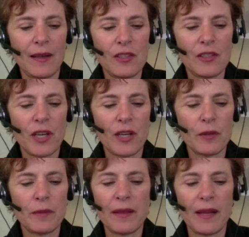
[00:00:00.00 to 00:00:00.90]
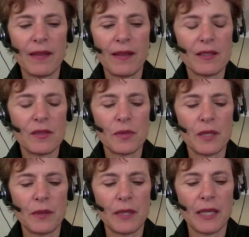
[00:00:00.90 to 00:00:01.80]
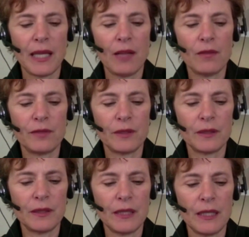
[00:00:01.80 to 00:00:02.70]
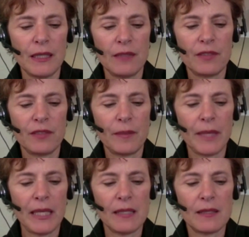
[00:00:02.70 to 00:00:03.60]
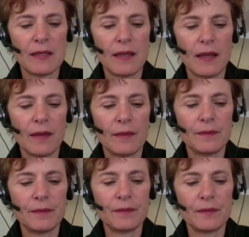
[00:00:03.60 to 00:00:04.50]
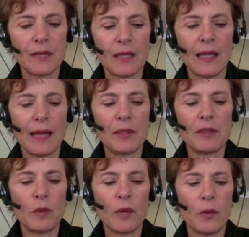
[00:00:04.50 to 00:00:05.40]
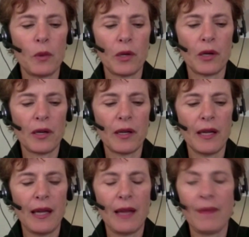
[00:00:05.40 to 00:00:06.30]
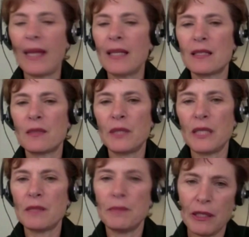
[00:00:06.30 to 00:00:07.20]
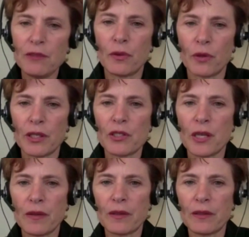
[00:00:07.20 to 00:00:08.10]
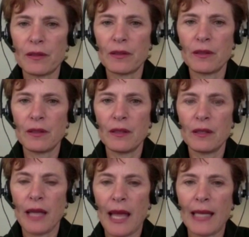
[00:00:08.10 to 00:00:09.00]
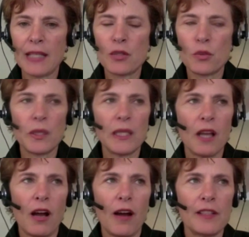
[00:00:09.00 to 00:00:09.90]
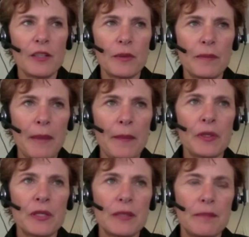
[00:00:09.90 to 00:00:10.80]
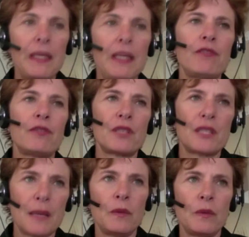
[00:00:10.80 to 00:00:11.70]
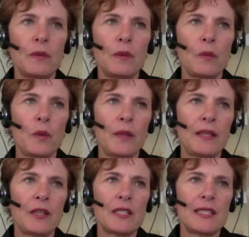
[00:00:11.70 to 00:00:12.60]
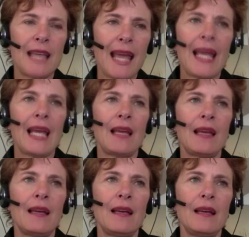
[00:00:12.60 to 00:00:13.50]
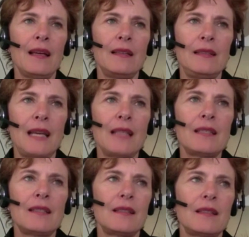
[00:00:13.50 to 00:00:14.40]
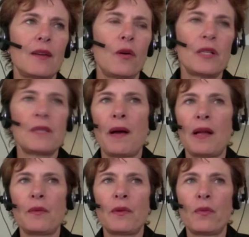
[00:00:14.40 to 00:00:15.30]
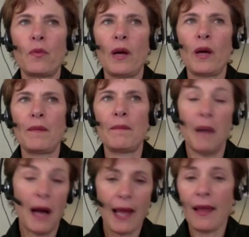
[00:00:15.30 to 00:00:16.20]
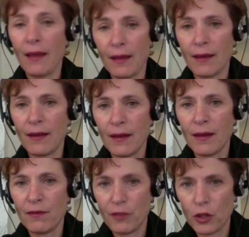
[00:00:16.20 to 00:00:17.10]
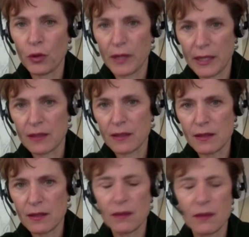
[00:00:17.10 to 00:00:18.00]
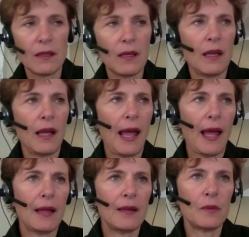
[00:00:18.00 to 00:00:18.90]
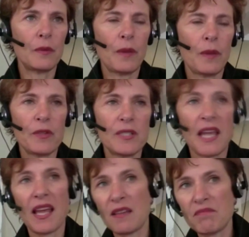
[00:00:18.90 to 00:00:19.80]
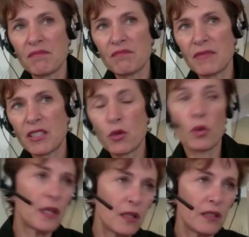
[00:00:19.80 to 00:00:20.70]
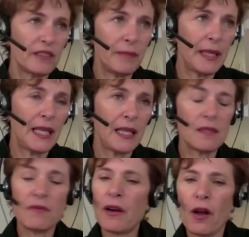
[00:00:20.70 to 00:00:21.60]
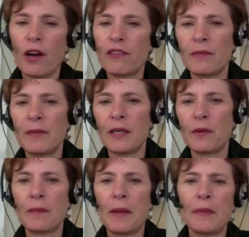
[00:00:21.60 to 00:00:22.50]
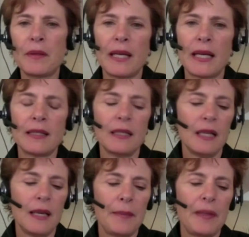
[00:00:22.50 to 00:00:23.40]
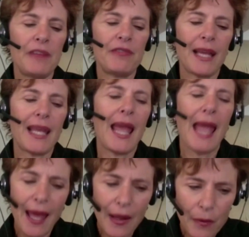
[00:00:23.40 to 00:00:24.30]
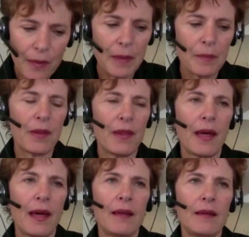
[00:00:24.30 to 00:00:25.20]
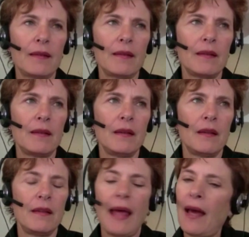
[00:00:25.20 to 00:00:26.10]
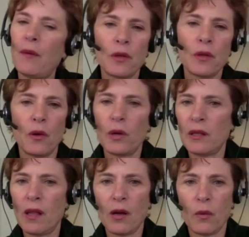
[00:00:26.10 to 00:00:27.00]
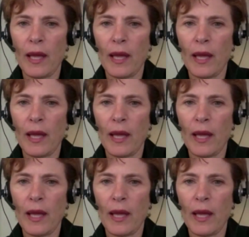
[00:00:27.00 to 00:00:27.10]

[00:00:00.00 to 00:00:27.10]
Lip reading: shared with me that I think is really, really helpful from his collaborative way work, and that is that we need to be for each other. And it's really hard to remember to be for someone when what they're saying doesn't correspond with what my view is, and when what they're saying is critical of me. It's very hard for me to remember that. Mm-hmm. But if I can remember that, that will go a long